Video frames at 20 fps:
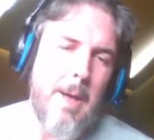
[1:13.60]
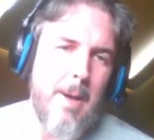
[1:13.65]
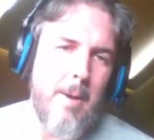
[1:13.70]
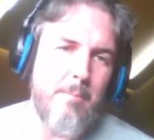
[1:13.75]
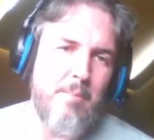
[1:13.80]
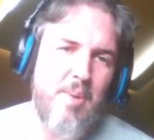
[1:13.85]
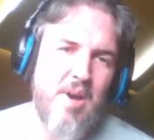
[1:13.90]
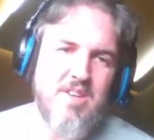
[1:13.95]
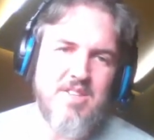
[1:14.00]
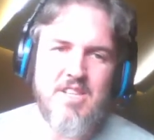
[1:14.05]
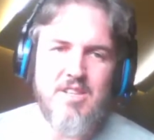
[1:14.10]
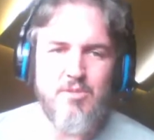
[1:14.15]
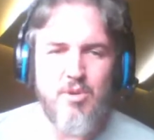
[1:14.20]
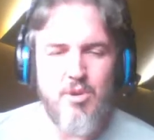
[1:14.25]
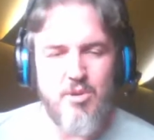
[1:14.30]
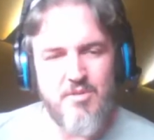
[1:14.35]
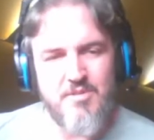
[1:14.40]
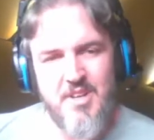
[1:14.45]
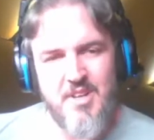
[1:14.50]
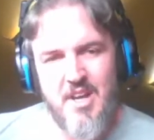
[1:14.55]
Basically
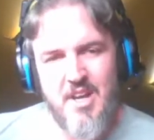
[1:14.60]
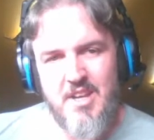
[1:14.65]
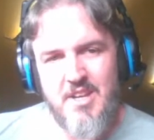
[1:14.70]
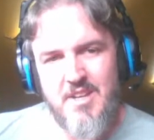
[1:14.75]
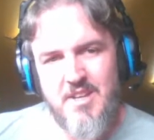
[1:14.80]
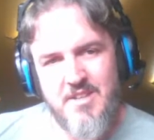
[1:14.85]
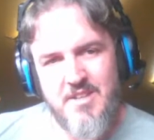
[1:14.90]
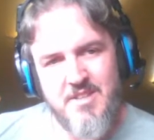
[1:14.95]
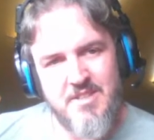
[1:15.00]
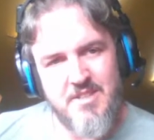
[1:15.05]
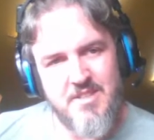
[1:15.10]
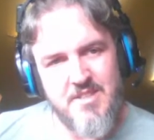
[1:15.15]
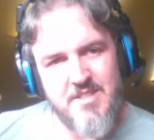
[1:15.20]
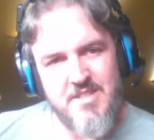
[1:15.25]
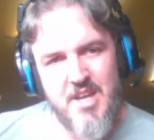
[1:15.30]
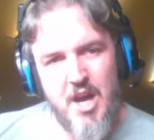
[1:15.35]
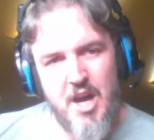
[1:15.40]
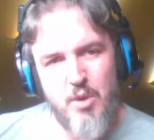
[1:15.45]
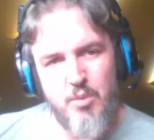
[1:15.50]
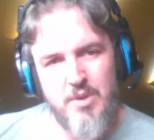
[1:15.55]
what we've done to
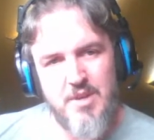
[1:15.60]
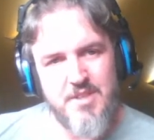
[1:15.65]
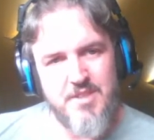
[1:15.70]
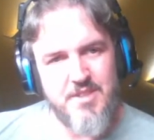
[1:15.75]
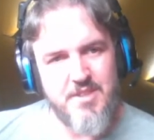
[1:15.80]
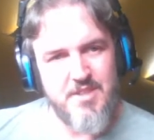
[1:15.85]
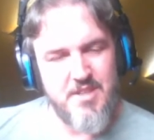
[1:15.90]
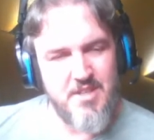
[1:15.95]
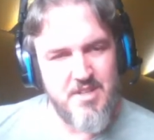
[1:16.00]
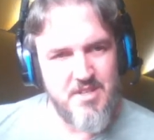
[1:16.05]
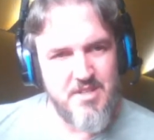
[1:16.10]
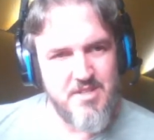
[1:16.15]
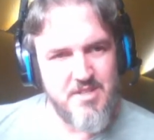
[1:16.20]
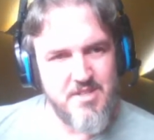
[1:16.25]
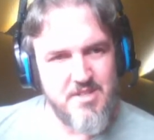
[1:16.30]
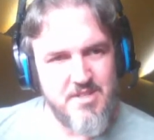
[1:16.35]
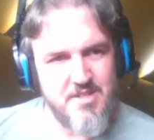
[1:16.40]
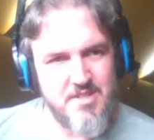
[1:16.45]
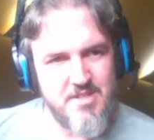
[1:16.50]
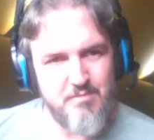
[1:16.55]
start with
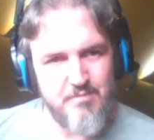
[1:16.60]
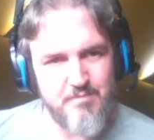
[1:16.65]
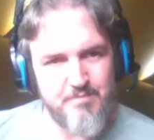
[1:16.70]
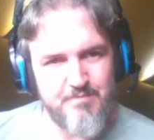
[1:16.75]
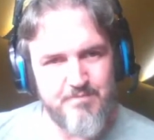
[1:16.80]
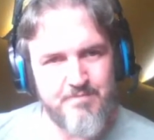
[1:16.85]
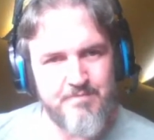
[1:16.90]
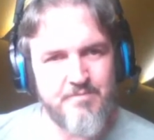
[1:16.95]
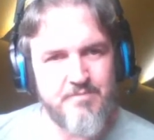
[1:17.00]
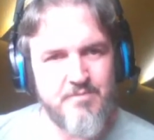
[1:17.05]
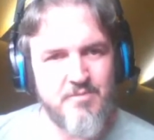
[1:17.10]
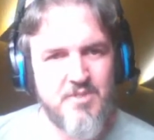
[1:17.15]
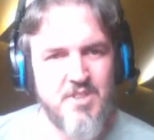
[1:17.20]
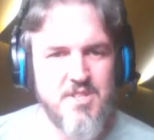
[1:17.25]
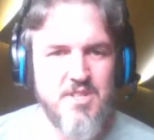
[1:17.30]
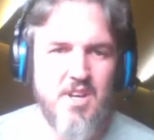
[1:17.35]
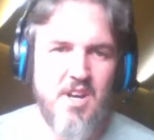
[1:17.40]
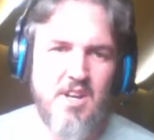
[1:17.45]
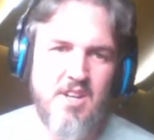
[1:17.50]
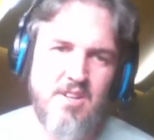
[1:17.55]
is
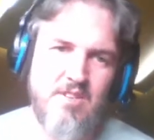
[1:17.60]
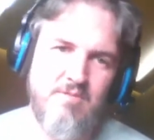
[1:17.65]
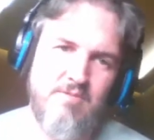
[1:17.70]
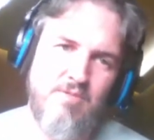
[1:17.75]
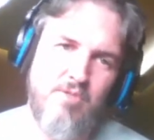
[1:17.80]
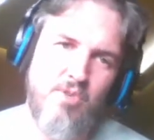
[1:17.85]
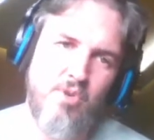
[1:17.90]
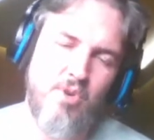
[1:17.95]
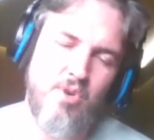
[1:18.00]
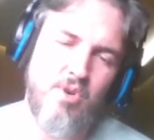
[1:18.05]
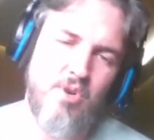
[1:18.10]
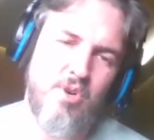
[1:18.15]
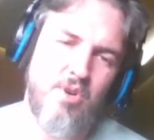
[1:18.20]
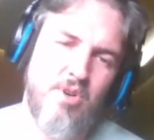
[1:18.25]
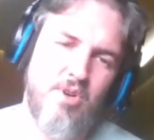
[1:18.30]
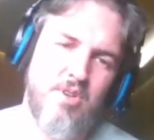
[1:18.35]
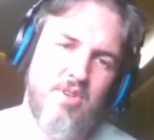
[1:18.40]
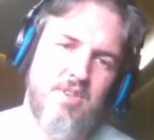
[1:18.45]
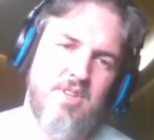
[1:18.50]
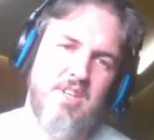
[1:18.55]
decided
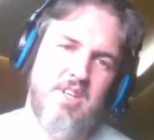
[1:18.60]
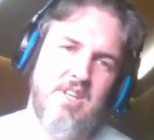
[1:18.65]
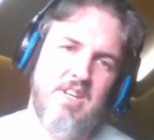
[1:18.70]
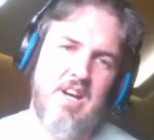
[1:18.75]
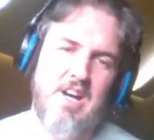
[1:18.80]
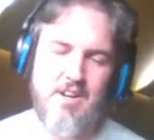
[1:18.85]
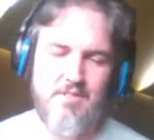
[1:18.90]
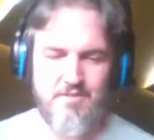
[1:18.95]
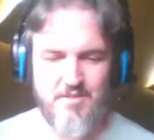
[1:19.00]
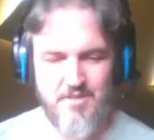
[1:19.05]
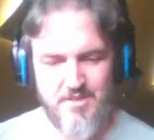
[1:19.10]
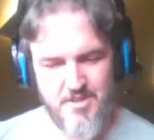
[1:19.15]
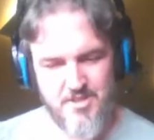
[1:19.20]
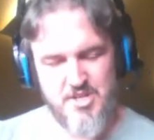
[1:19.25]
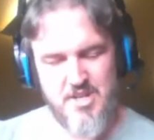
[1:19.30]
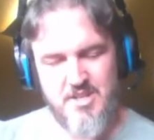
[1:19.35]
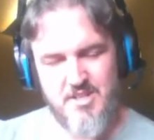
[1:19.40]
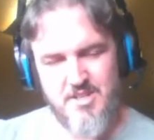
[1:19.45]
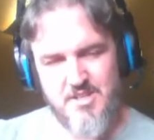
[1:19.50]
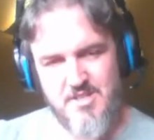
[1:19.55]
for the
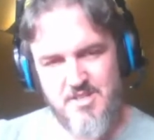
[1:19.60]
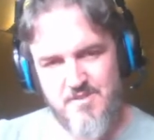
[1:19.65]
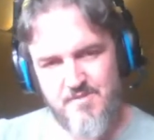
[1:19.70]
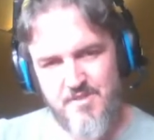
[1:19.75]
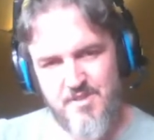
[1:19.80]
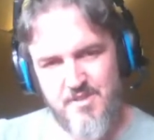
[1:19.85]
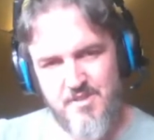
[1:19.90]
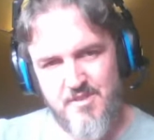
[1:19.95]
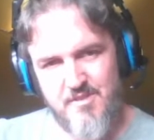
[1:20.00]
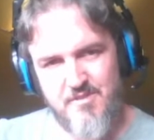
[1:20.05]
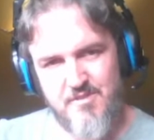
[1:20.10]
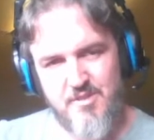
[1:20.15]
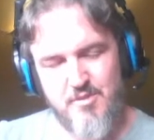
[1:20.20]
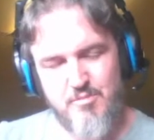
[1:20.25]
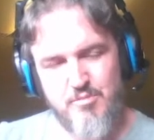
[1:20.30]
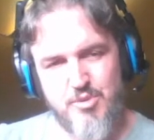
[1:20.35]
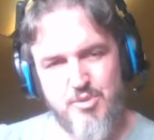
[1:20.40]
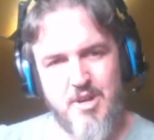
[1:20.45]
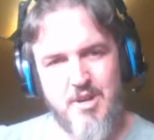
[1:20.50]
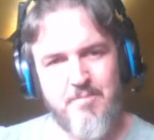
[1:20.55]
genus, for
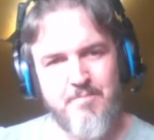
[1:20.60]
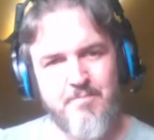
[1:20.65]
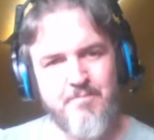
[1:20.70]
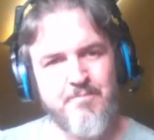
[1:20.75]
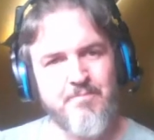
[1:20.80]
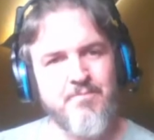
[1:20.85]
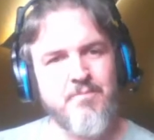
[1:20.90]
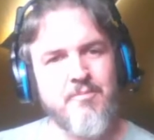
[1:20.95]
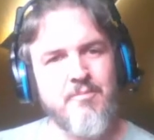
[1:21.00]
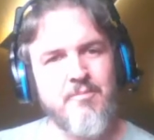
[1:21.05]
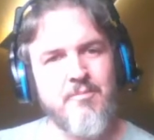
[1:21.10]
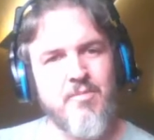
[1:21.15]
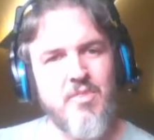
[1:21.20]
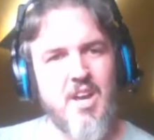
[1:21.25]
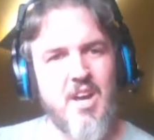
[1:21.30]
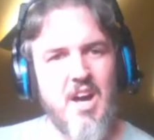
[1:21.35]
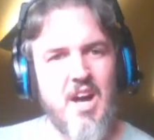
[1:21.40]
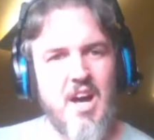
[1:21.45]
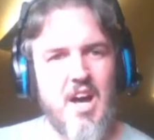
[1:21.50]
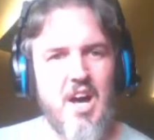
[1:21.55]
the Bura,
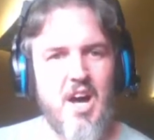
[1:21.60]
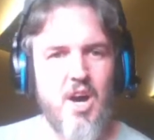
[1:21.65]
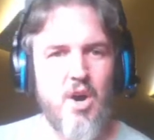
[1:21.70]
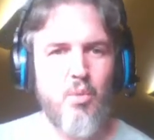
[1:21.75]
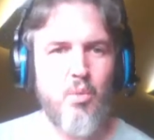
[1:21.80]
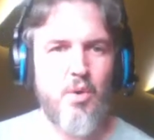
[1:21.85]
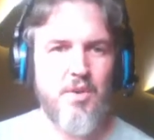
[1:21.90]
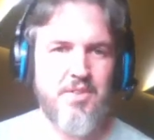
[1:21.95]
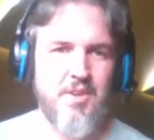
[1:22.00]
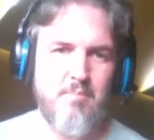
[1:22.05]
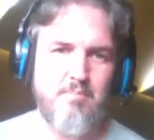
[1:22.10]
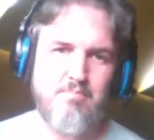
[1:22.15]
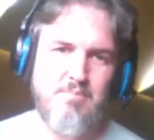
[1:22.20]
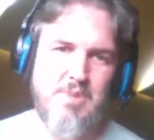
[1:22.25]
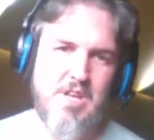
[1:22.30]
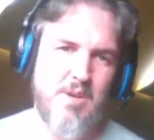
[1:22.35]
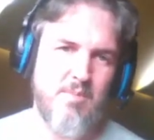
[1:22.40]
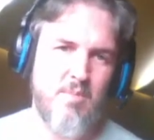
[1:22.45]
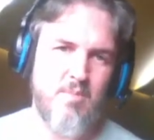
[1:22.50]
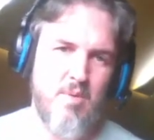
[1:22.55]
what the
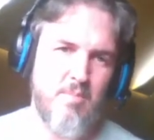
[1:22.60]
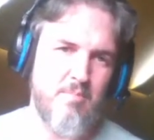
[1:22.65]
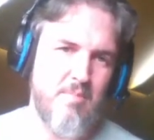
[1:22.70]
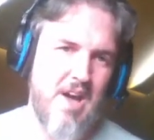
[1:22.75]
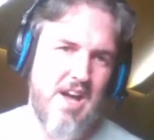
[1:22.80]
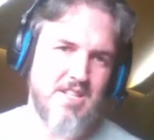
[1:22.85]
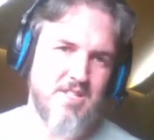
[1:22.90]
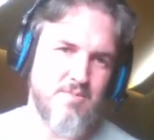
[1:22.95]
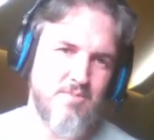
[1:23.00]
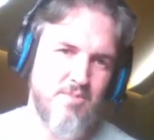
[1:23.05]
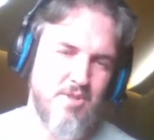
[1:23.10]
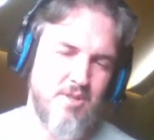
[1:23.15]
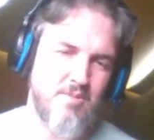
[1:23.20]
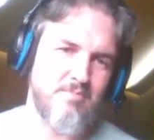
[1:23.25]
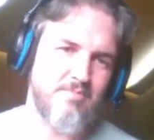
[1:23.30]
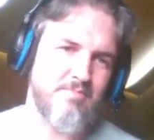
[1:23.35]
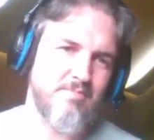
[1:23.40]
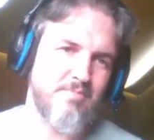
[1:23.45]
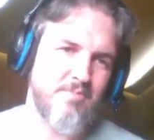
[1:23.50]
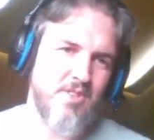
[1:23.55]
minimum and
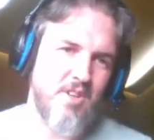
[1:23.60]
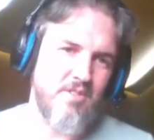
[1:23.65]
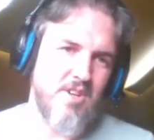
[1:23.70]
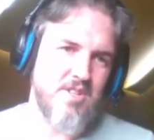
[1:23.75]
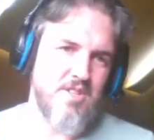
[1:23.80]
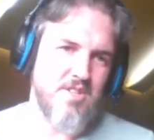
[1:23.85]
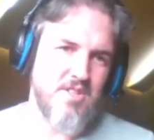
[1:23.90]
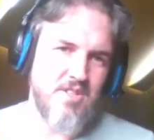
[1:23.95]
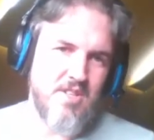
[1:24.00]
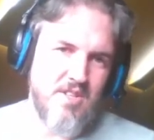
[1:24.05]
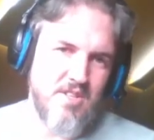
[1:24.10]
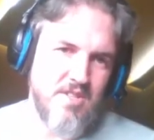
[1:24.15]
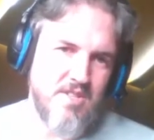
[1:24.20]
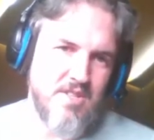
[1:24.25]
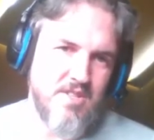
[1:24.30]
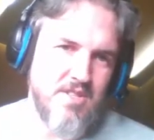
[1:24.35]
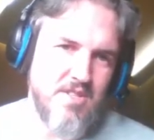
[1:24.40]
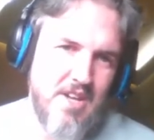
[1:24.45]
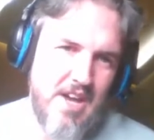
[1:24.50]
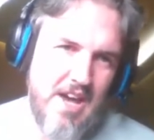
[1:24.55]
maximum of each of
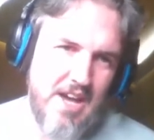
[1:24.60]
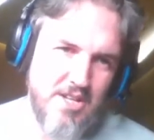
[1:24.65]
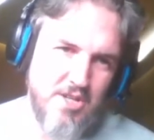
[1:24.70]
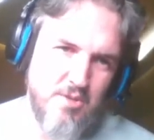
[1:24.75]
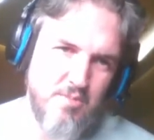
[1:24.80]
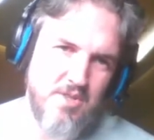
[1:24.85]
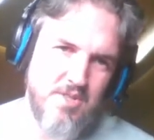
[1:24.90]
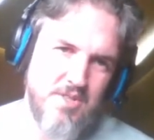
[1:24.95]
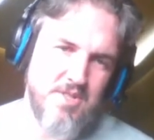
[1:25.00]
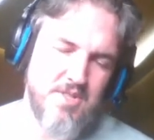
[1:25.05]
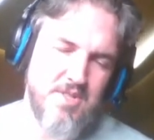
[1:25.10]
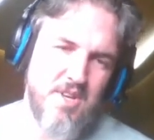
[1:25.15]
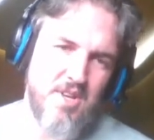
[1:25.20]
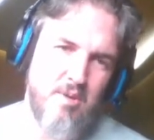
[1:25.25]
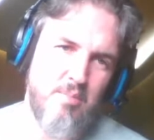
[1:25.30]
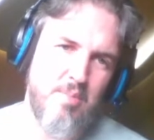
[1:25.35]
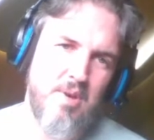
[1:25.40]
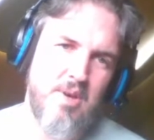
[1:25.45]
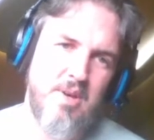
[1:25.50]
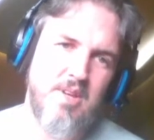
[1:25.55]
these attributes is
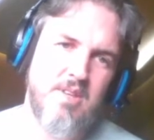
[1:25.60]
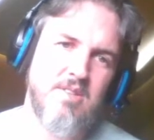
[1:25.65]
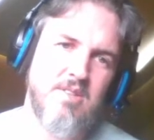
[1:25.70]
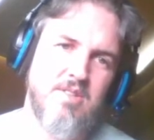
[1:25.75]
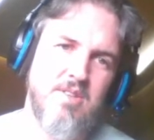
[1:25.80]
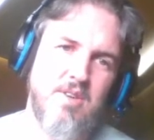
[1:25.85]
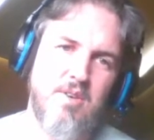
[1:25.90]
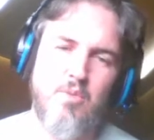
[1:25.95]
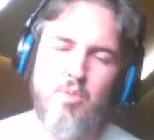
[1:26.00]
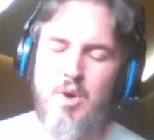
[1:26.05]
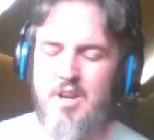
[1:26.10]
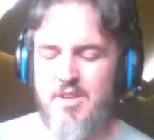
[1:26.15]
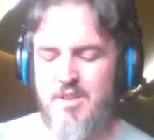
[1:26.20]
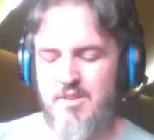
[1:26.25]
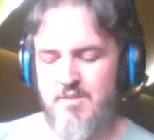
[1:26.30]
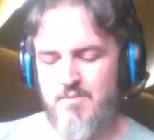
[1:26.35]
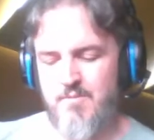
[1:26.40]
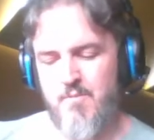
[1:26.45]
going to be. So one of the